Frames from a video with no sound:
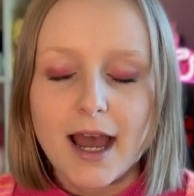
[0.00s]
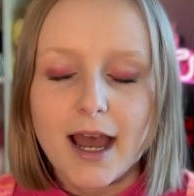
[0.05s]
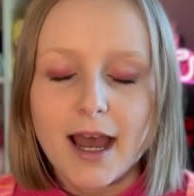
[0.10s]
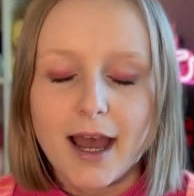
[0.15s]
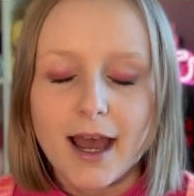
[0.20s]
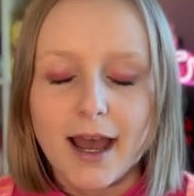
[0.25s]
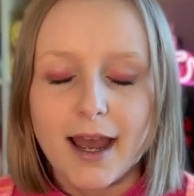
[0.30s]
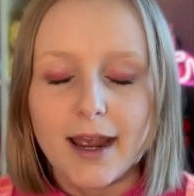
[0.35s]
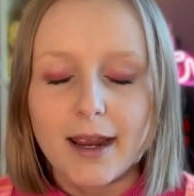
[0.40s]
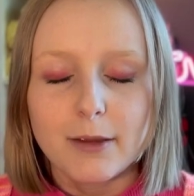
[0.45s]

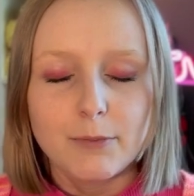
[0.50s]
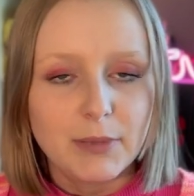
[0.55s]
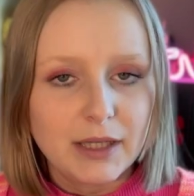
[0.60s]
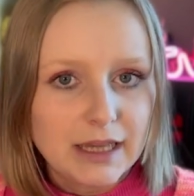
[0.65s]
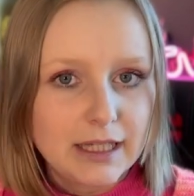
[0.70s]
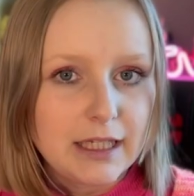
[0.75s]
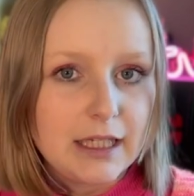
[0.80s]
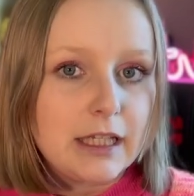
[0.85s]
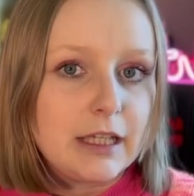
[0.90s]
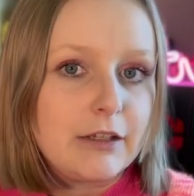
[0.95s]
I
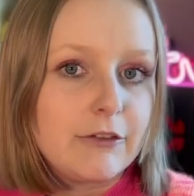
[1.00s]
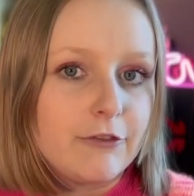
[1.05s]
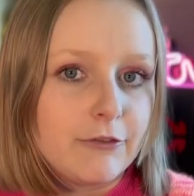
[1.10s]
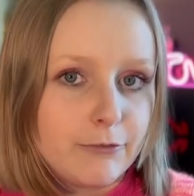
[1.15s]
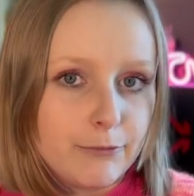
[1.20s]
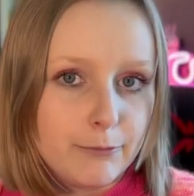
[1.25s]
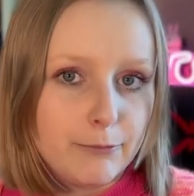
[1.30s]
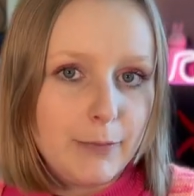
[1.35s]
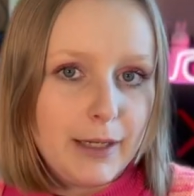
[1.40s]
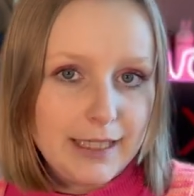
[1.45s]
believe
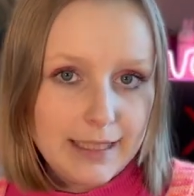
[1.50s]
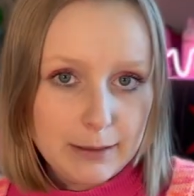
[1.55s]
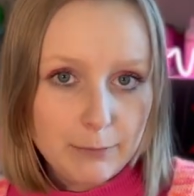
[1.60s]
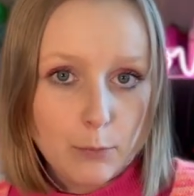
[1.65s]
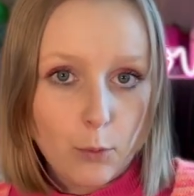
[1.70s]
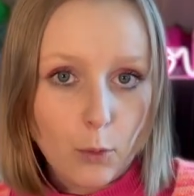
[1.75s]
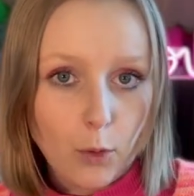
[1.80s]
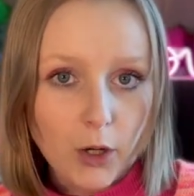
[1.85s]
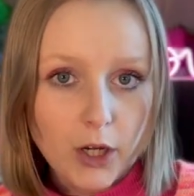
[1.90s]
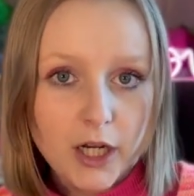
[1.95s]
many
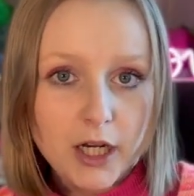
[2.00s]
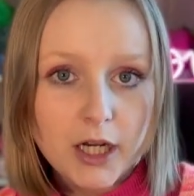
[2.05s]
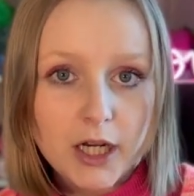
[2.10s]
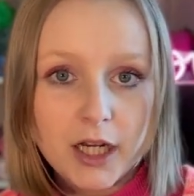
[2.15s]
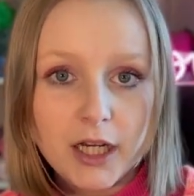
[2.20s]
more.